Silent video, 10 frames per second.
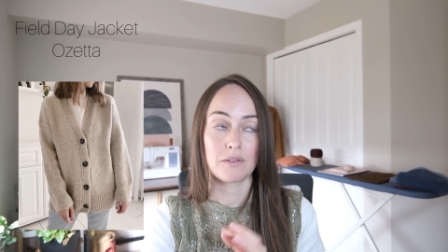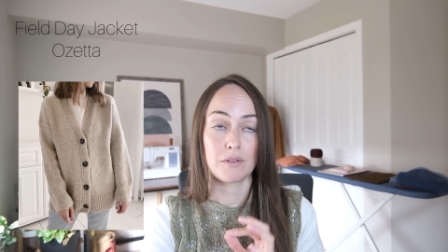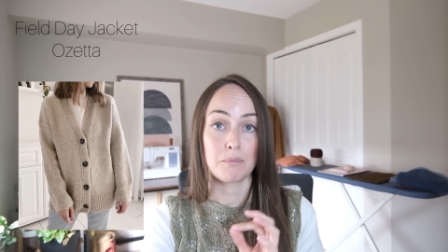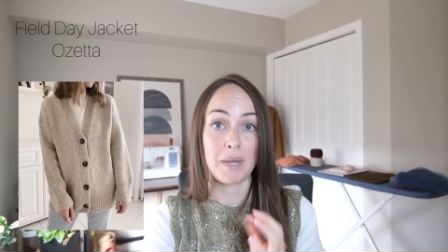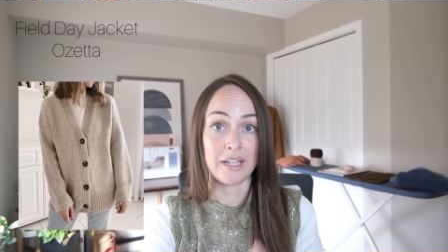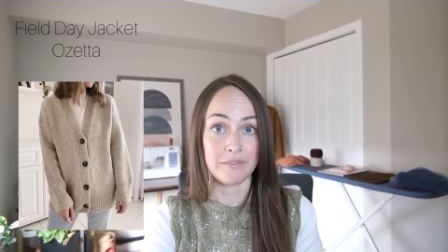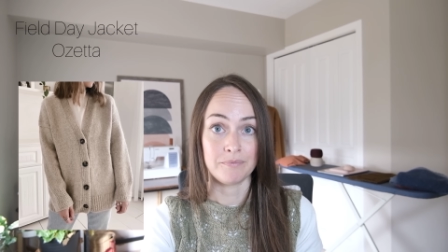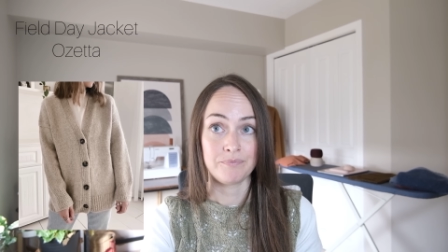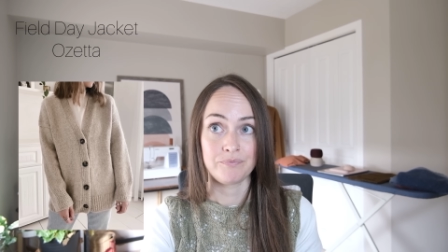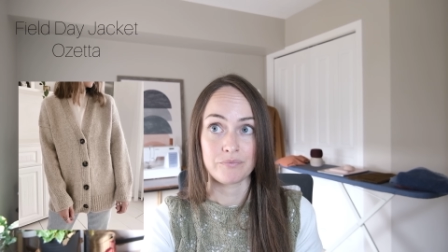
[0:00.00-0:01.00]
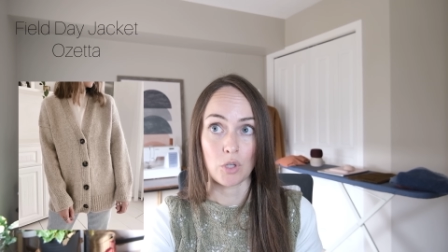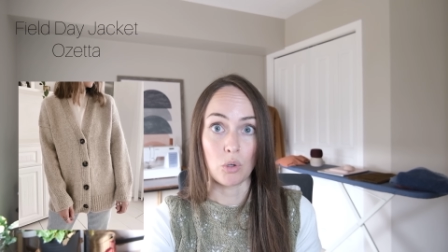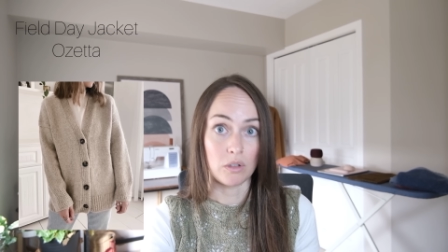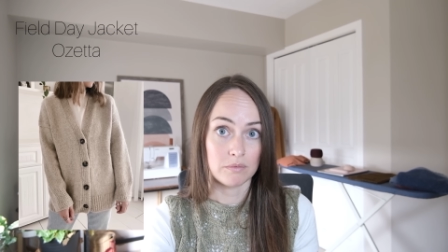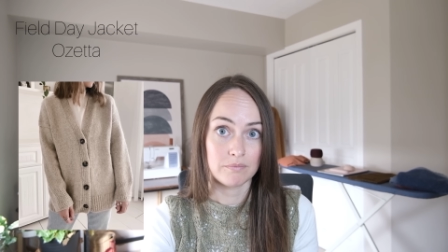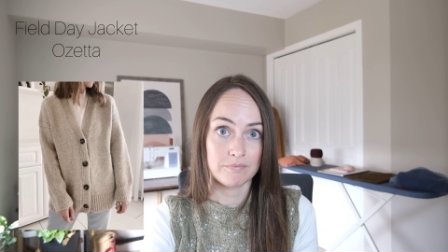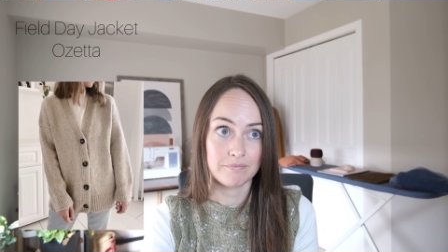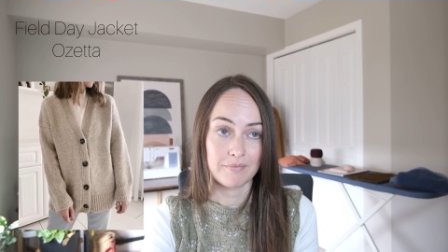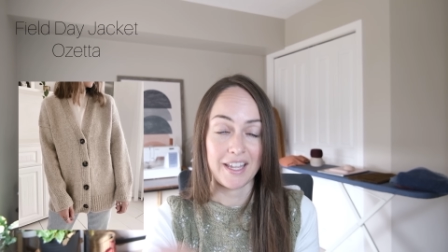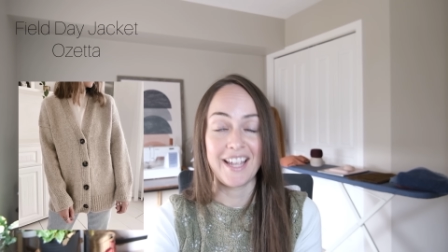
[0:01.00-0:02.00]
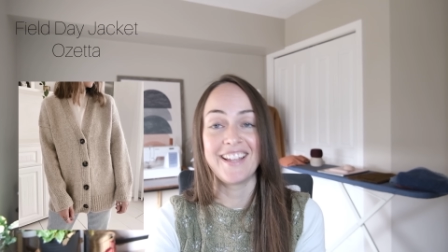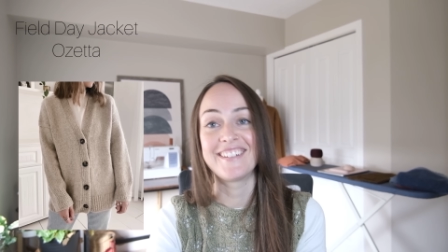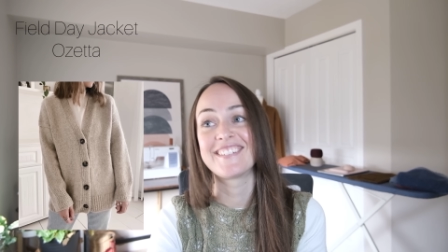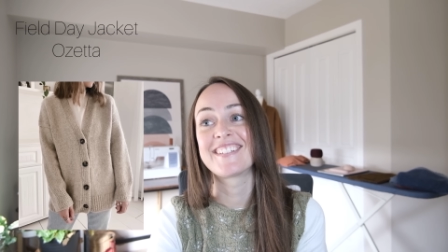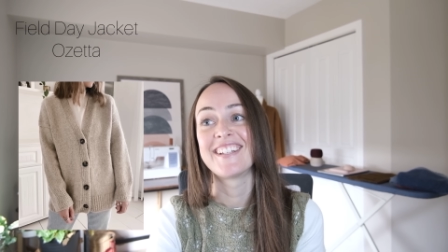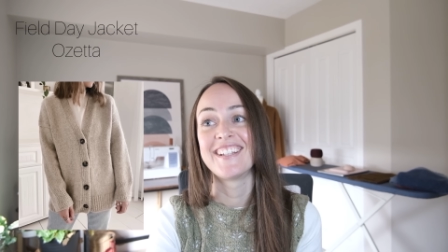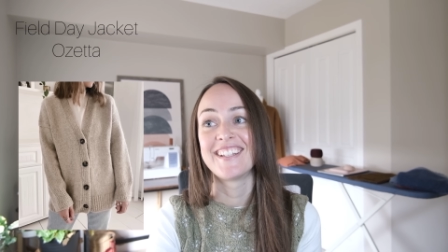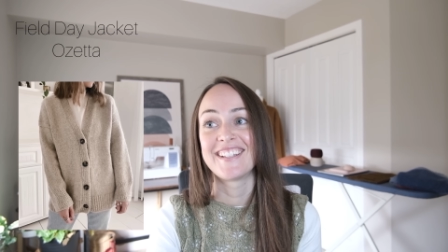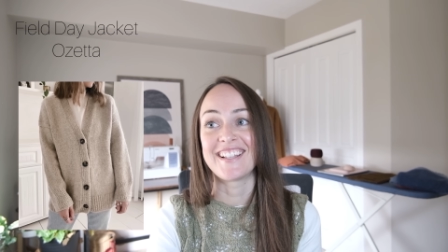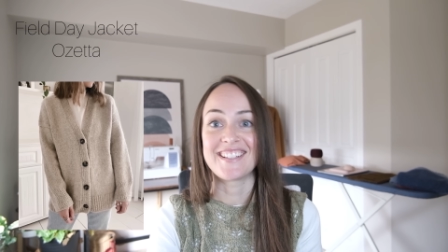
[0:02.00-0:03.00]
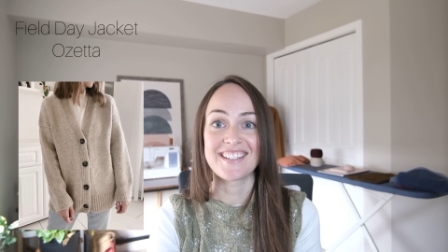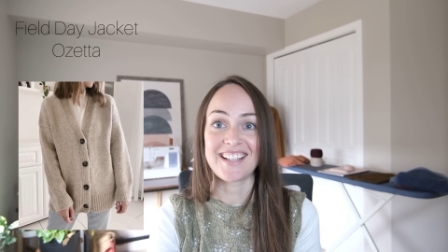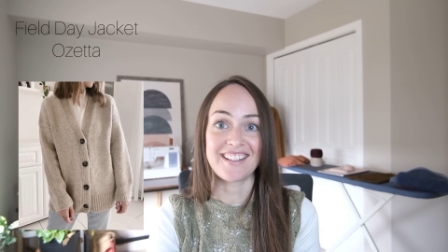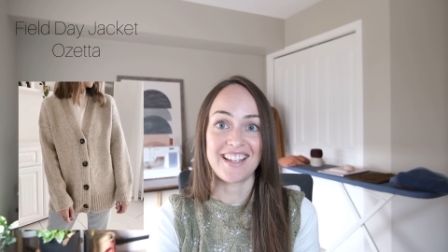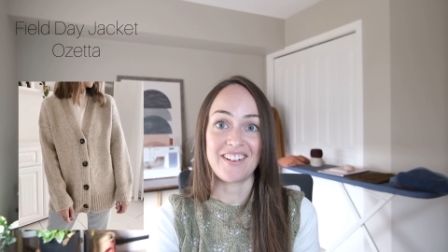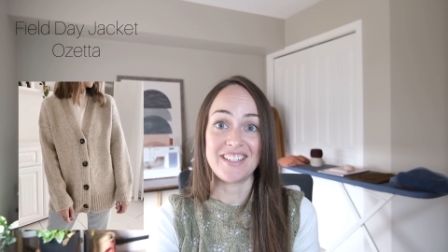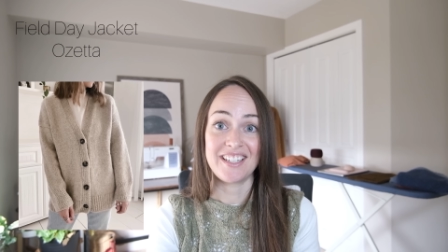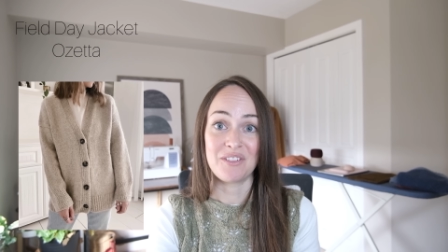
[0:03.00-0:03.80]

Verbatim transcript: button hole, and that's exactly how I did it.